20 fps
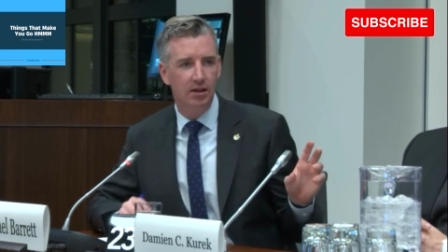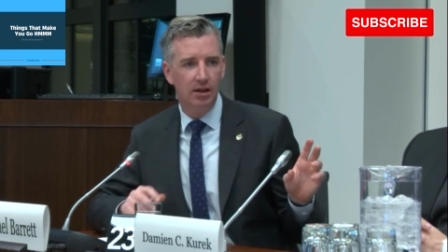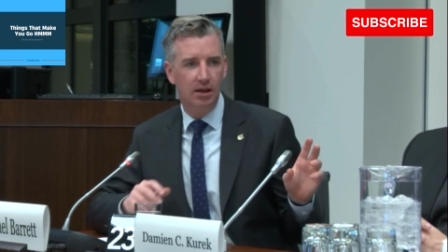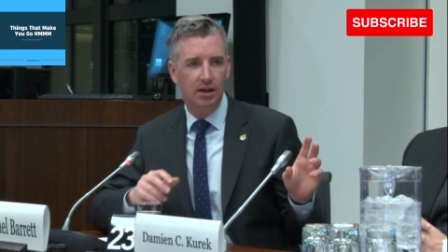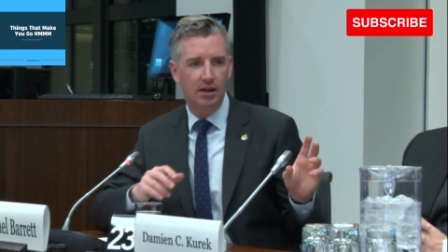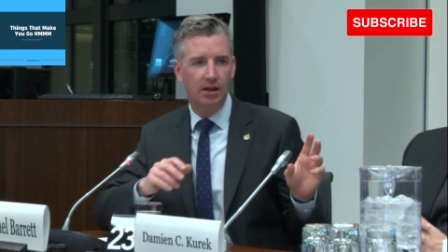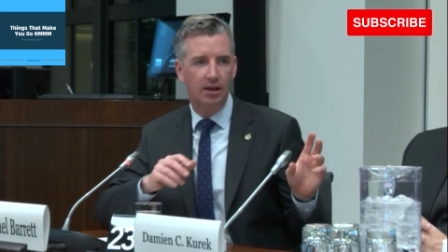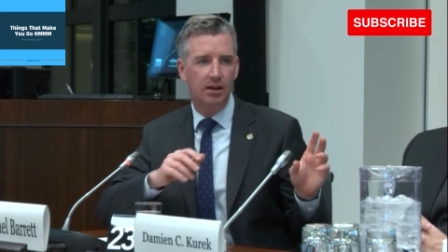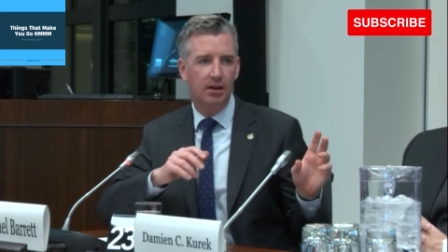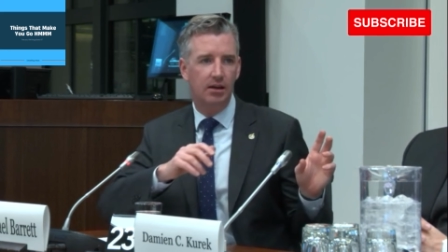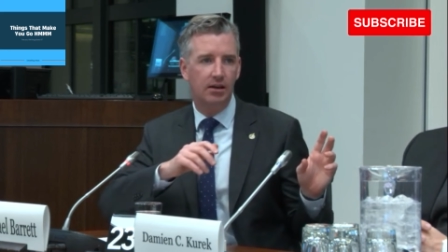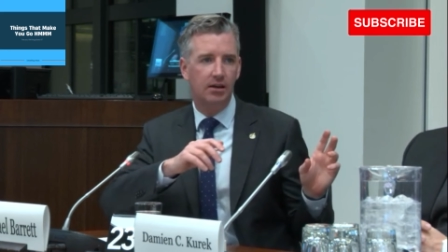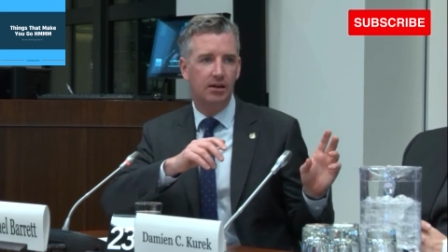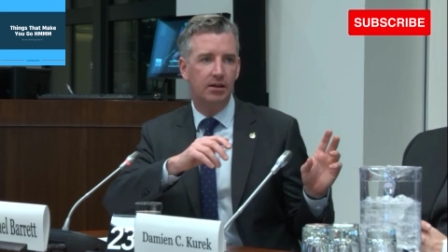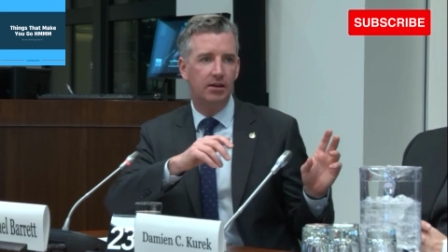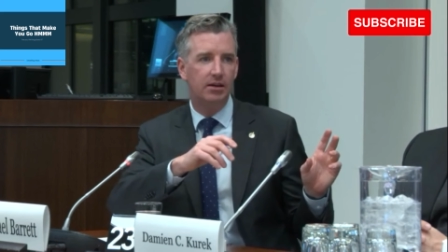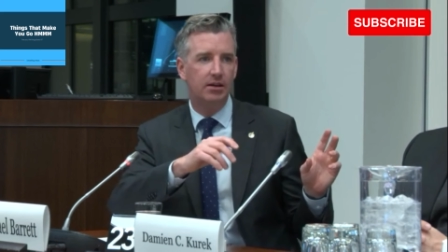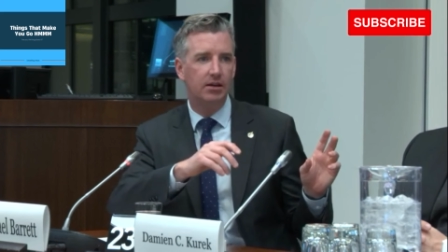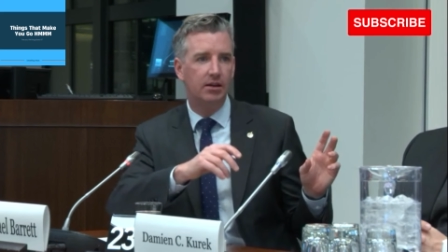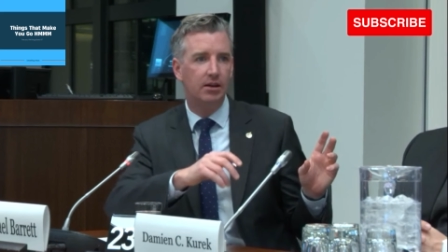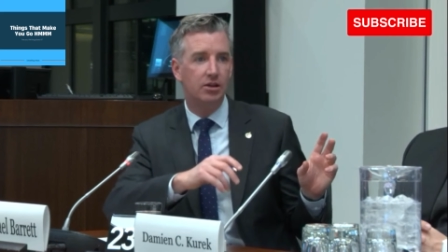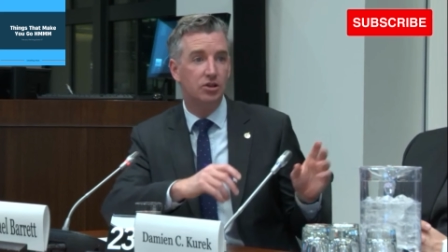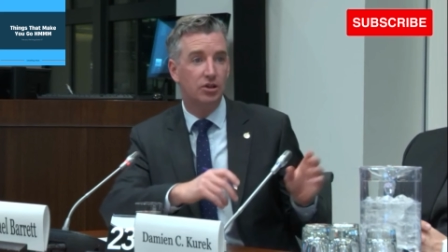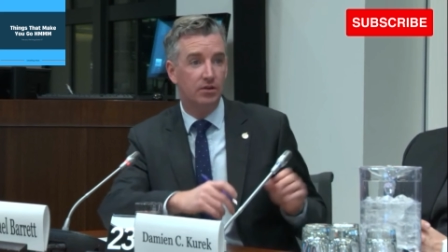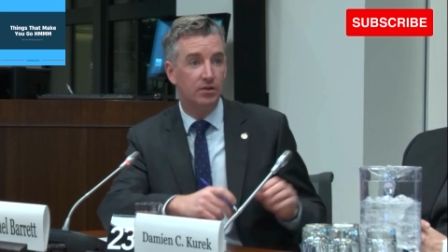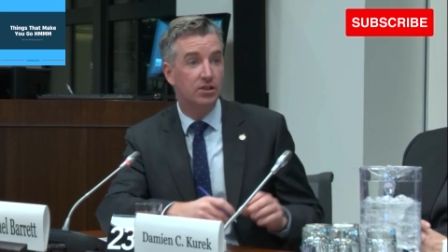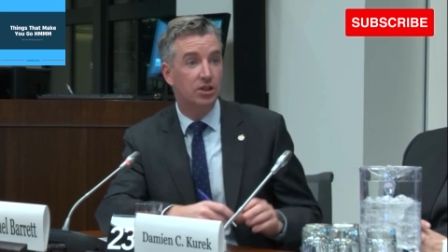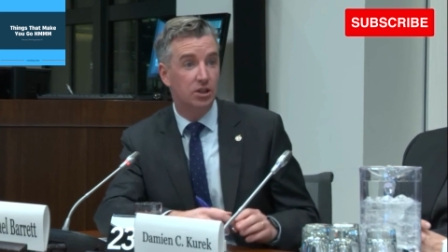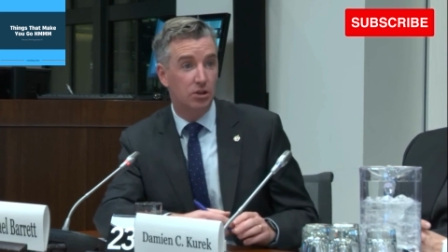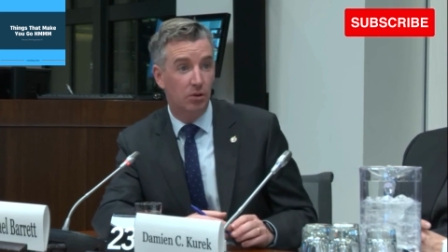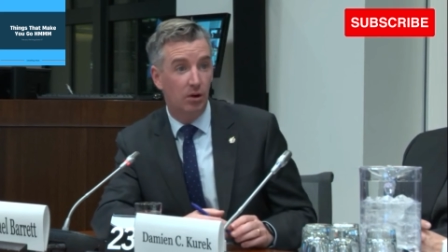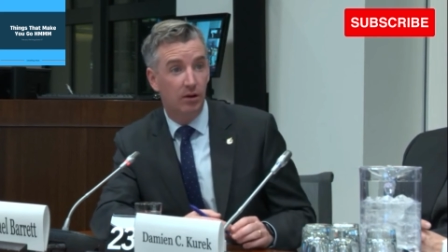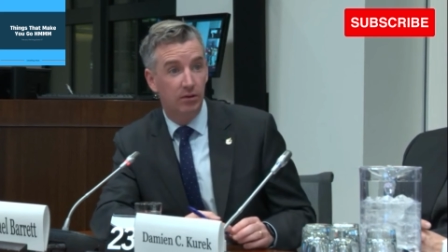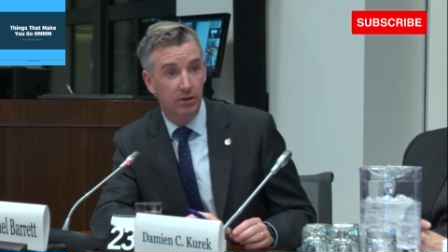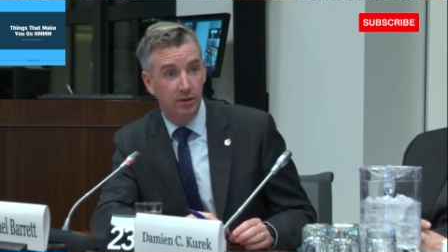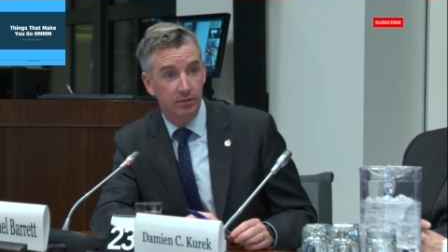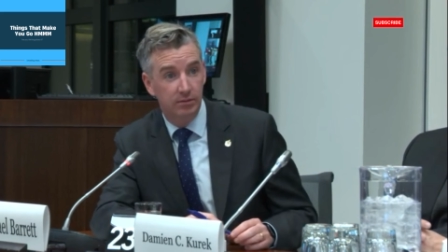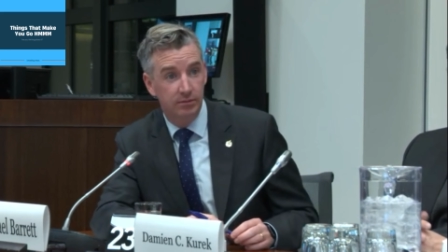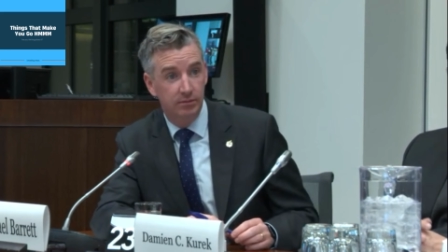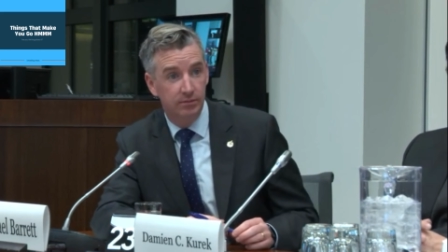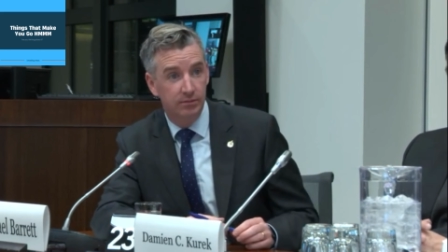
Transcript: a service that you offer?